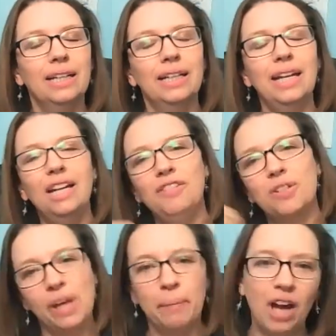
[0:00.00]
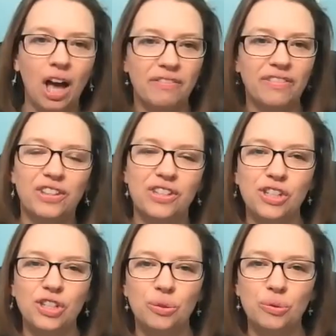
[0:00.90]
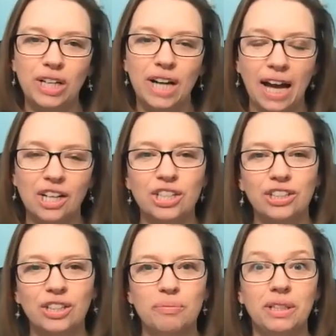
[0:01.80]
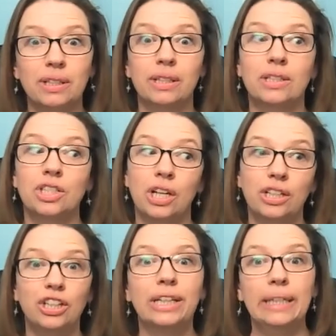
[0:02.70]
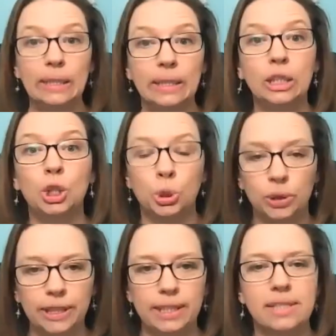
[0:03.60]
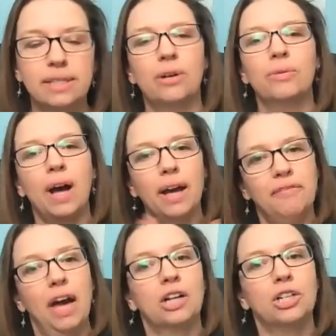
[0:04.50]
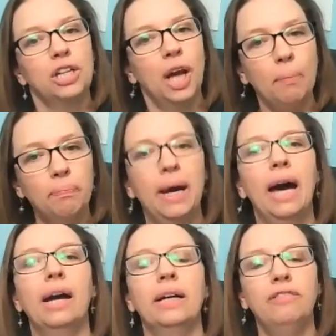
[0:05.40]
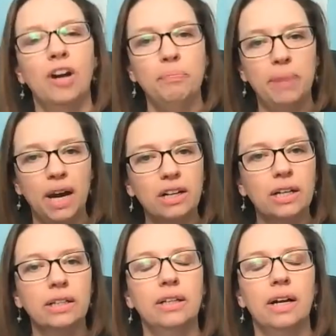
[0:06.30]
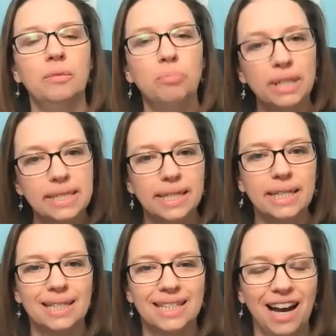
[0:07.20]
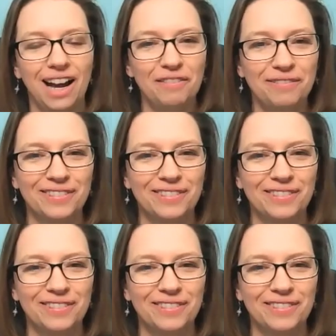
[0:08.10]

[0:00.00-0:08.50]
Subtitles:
And if you saw my office, you would actually be like, Jen, you're killing trees. So I've actually cut back. I've cut back on printing stuff.